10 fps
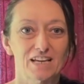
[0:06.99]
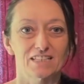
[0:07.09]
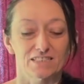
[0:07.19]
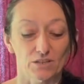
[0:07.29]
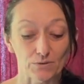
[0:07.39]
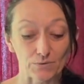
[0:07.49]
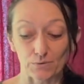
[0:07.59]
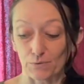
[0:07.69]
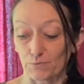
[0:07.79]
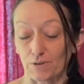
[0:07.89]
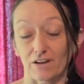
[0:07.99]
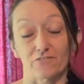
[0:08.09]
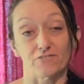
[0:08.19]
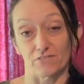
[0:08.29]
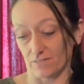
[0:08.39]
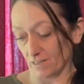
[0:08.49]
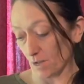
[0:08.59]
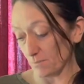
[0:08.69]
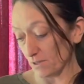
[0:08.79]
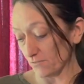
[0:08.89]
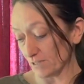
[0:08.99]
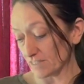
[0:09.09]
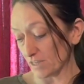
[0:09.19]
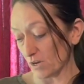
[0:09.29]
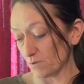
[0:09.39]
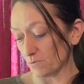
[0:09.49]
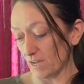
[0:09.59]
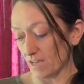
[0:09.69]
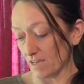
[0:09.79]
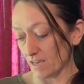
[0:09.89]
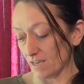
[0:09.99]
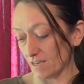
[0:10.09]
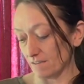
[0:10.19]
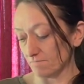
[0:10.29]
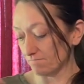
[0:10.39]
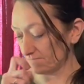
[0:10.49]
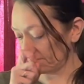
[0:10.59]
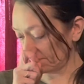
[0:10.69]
So a, couple of weeks ago, um,